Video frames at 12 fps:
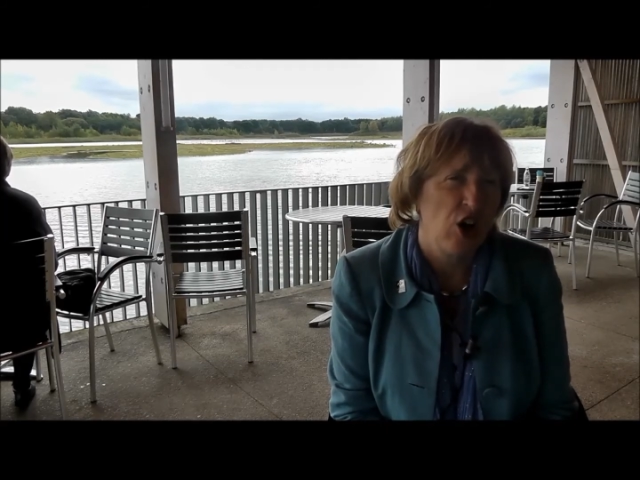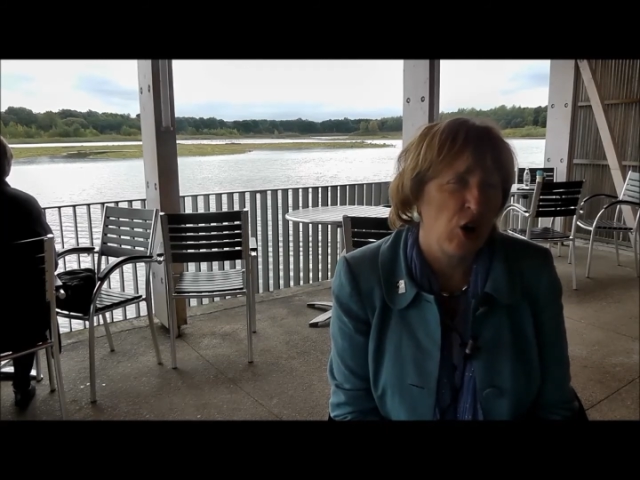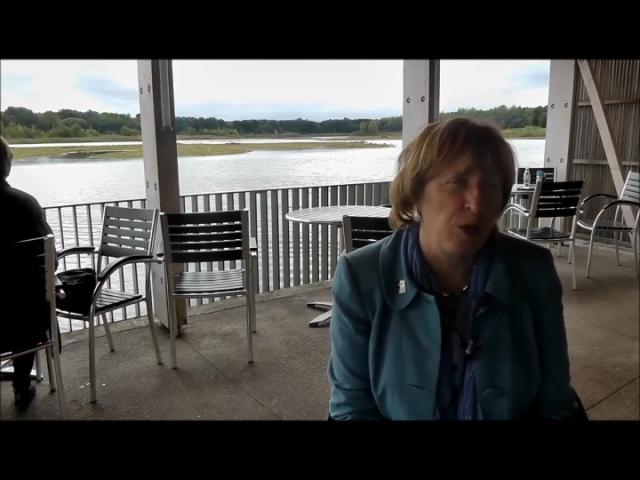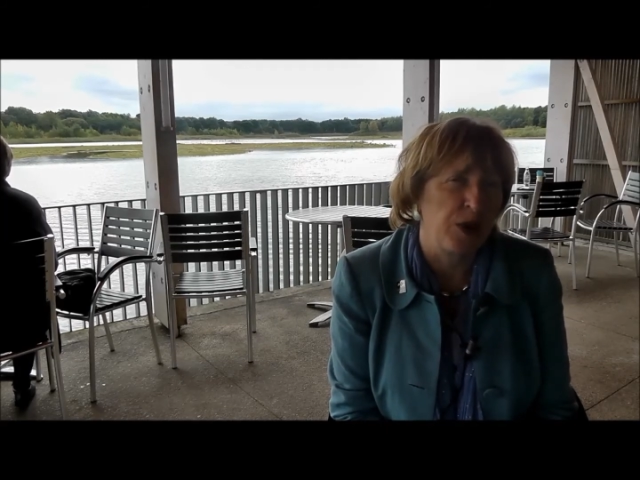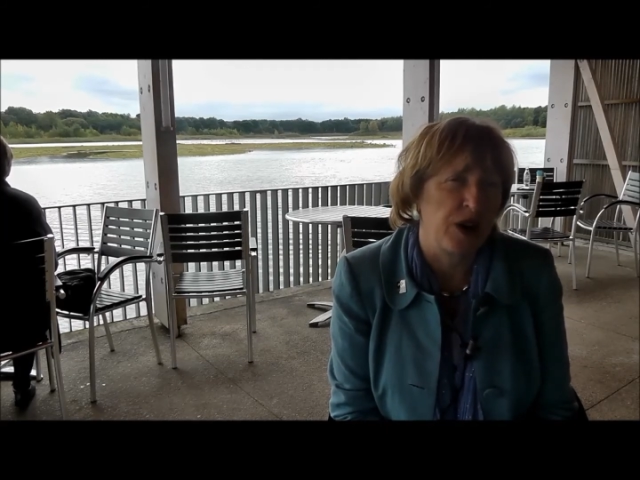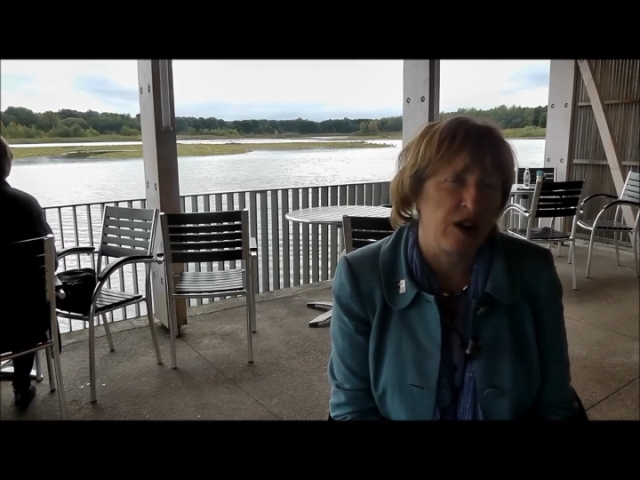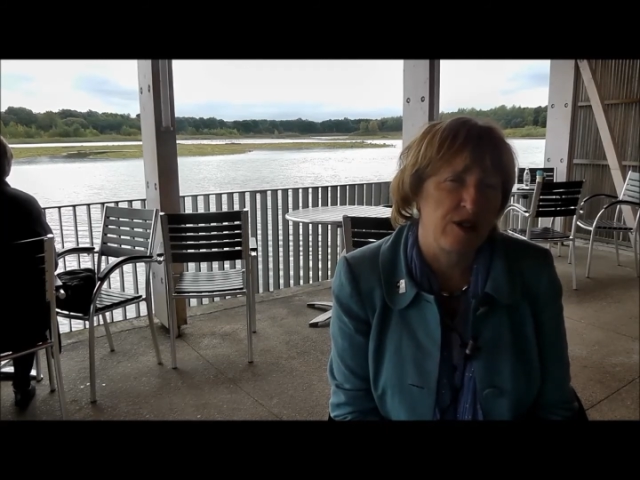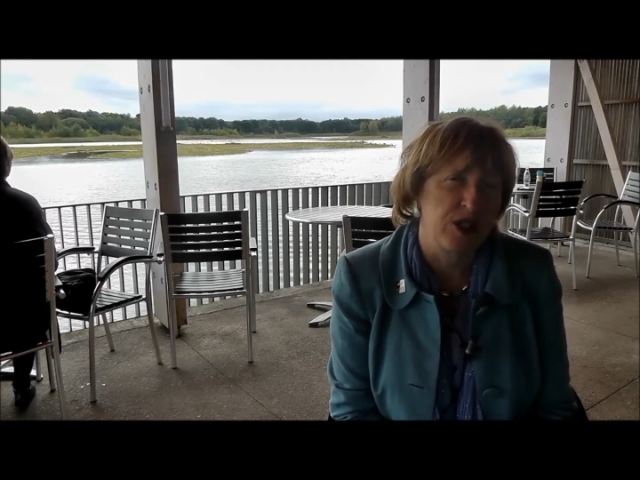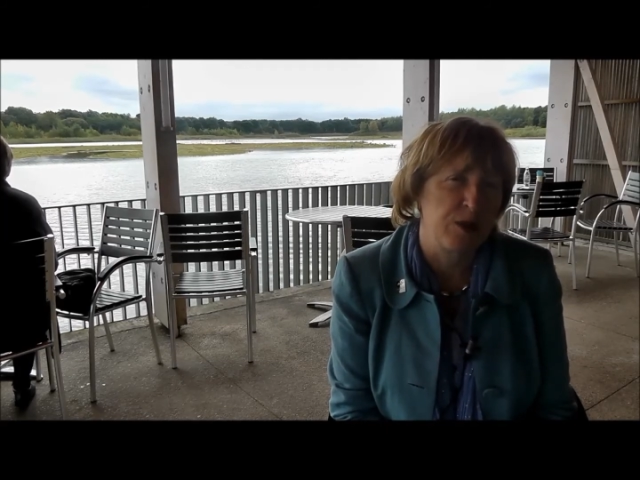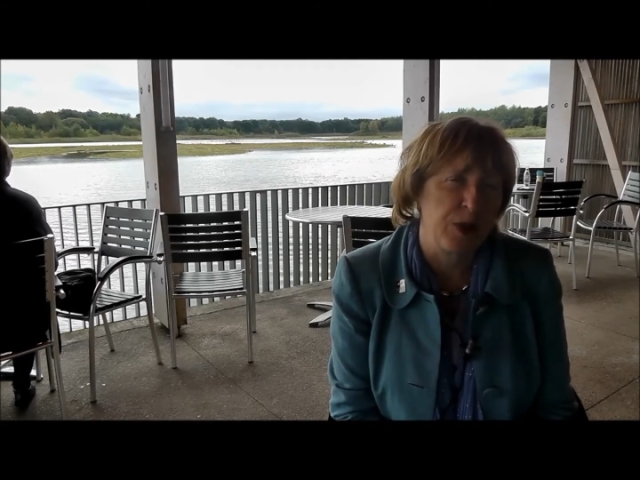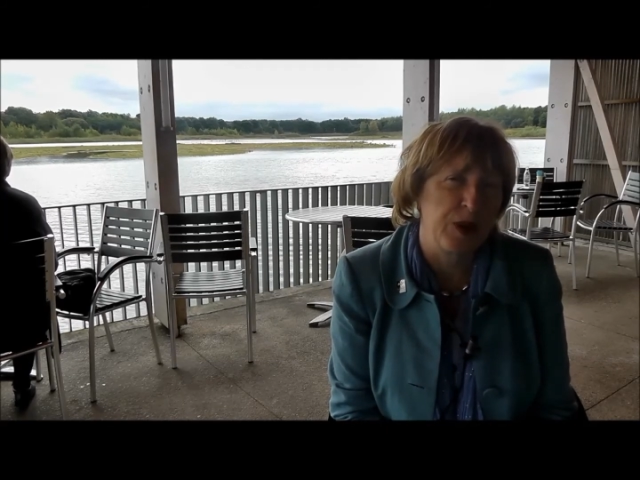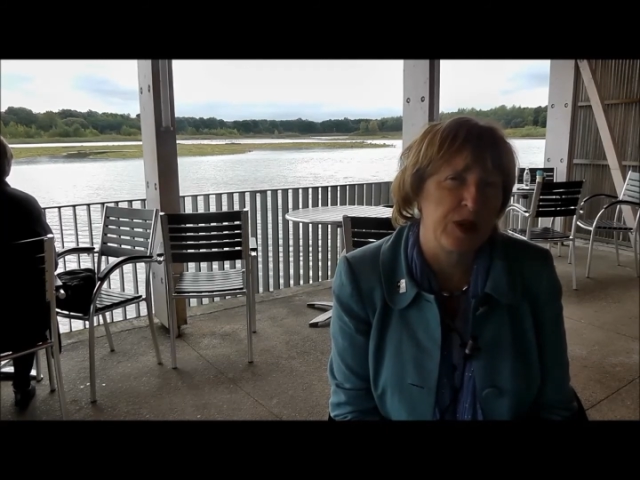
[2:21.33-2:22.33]
up close
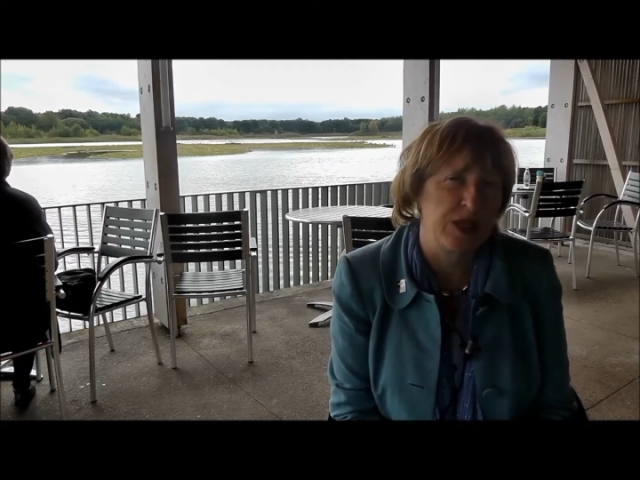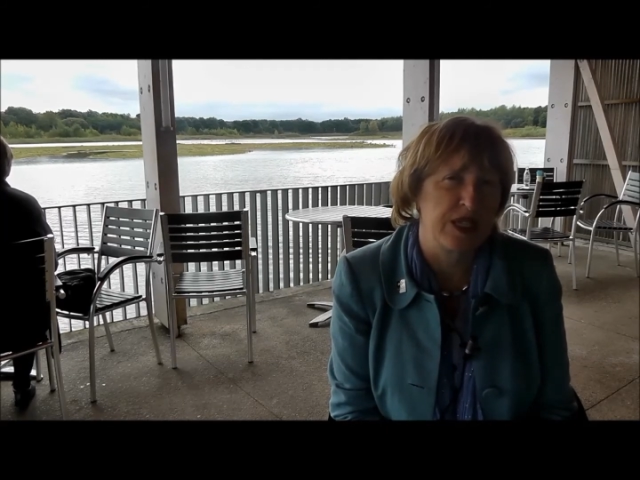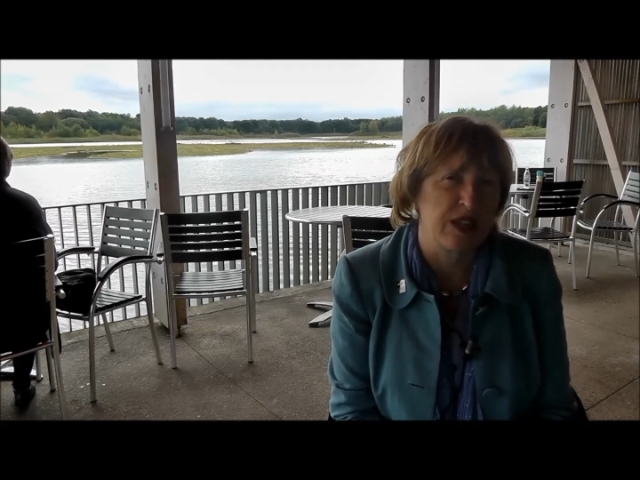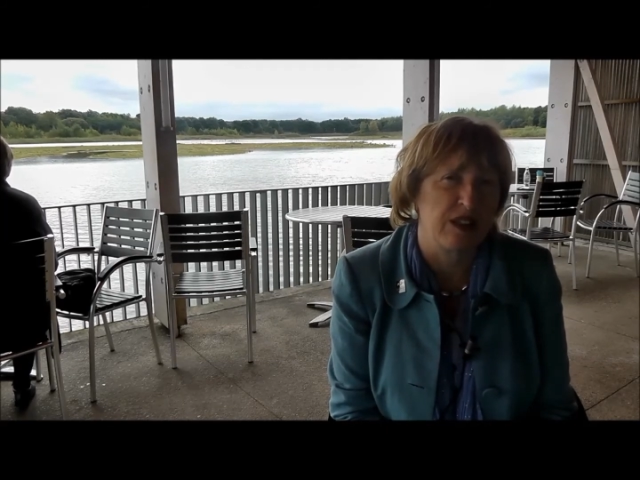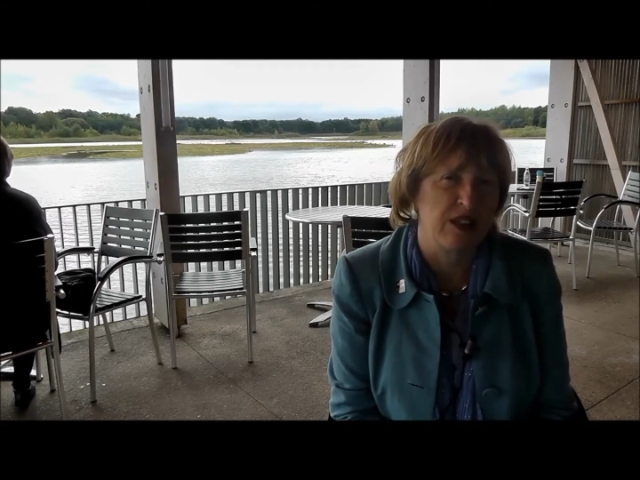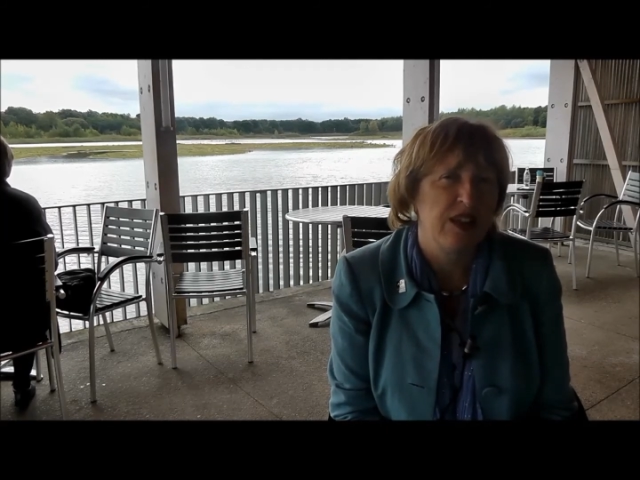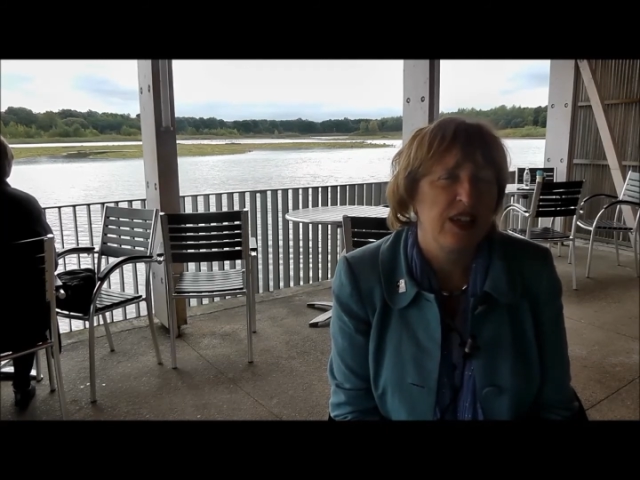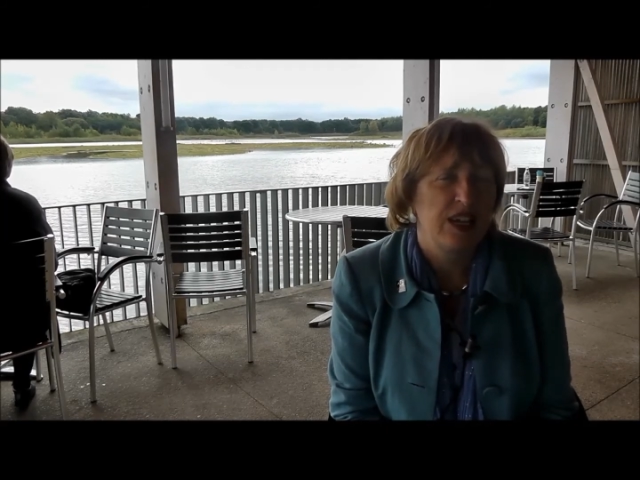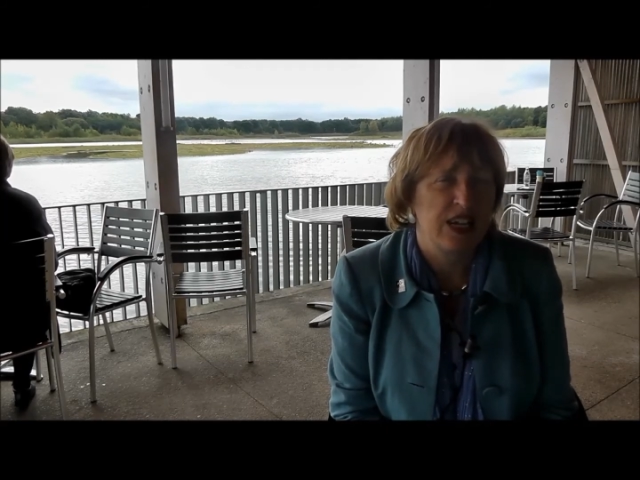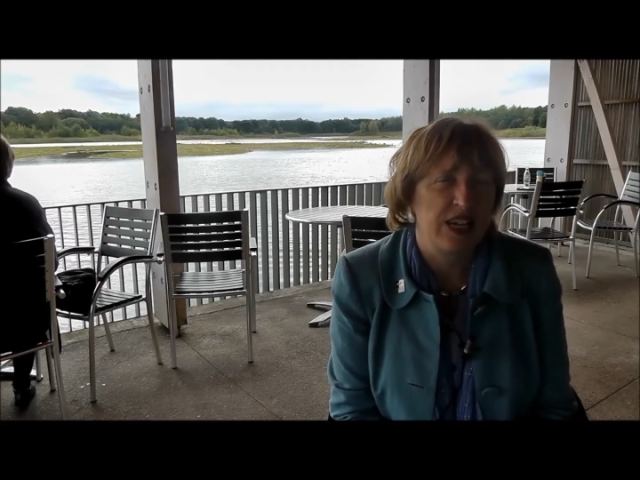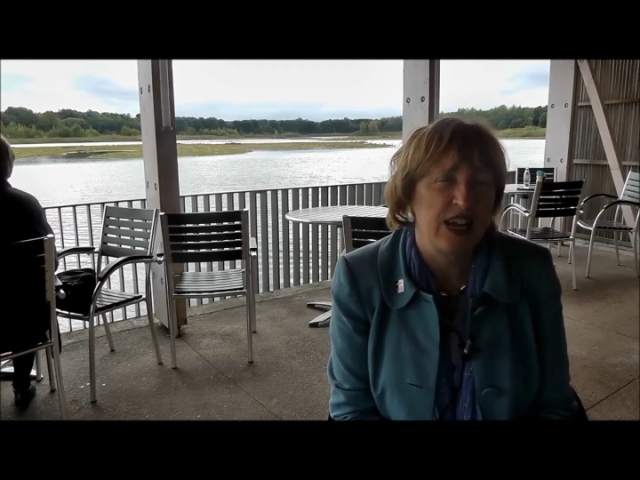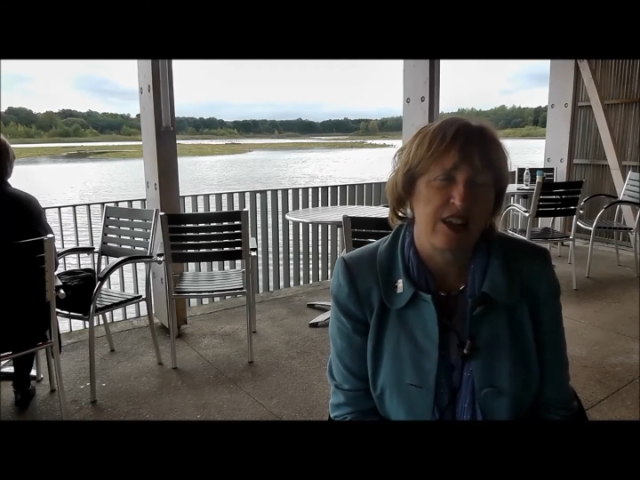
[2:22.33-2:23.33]
and personal
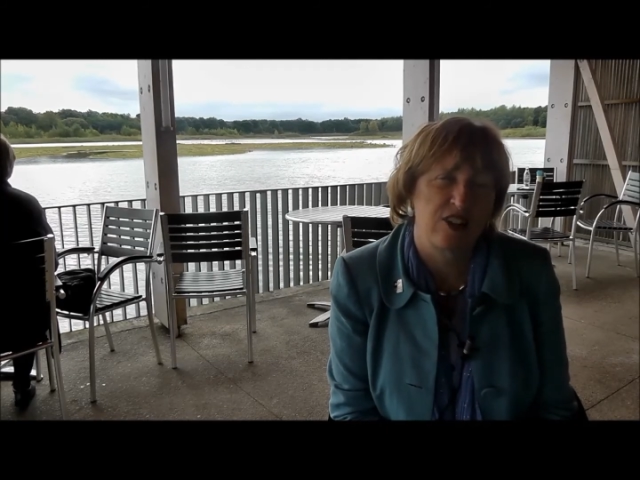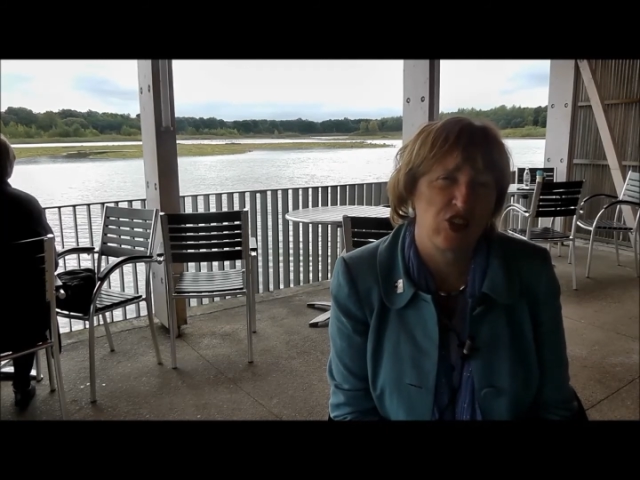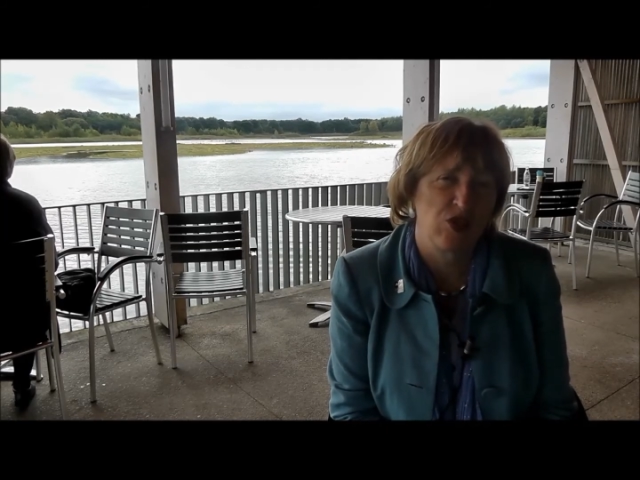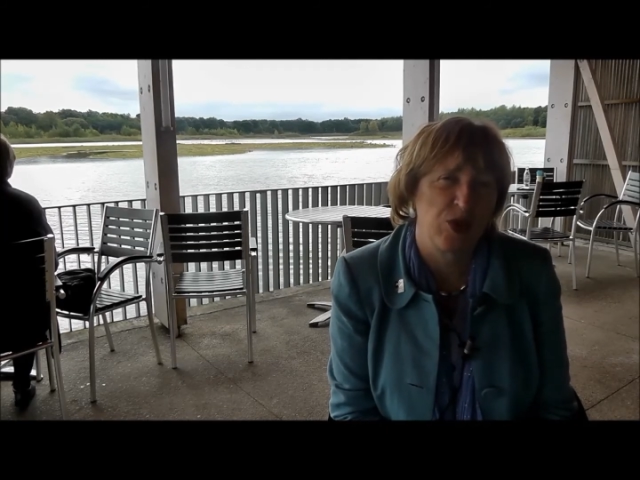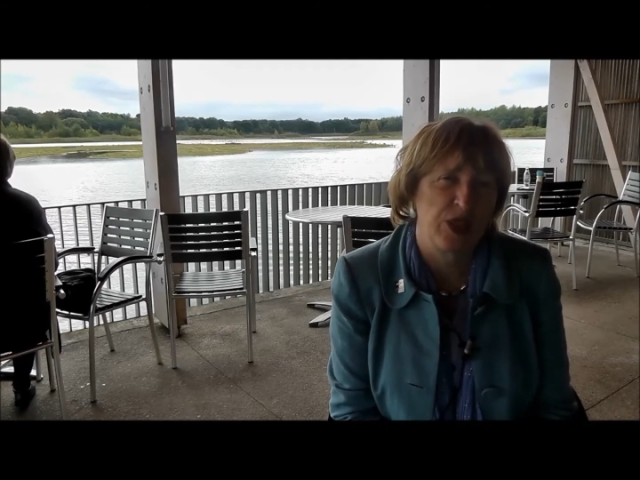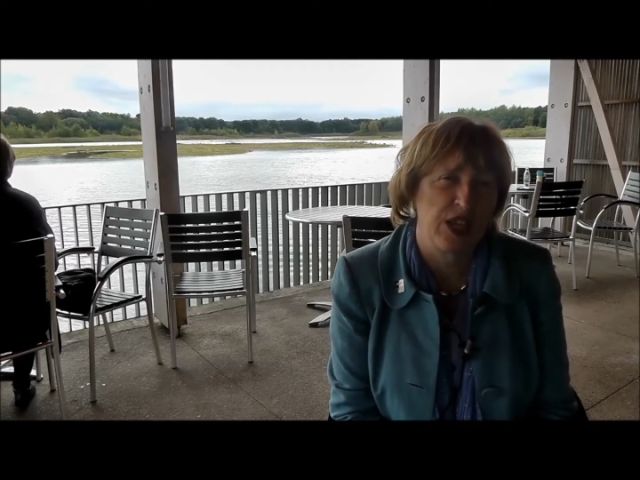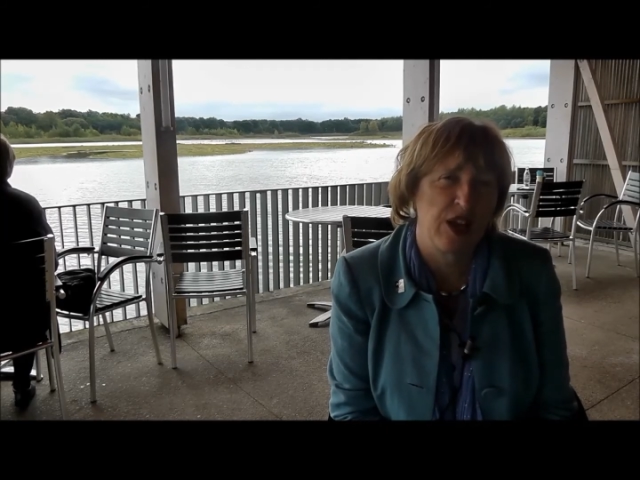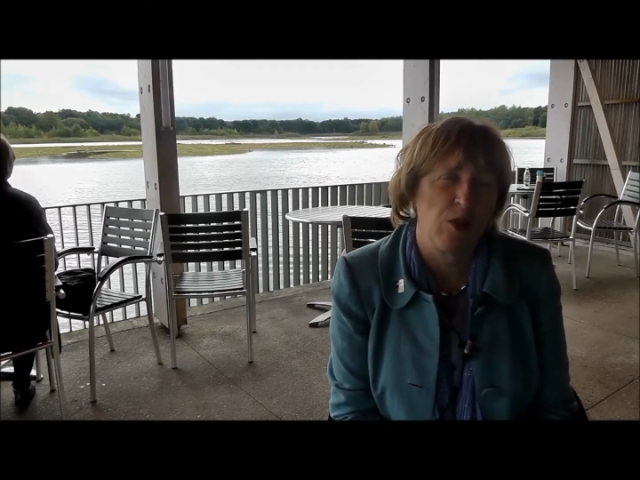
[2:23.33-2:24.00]
connection with it.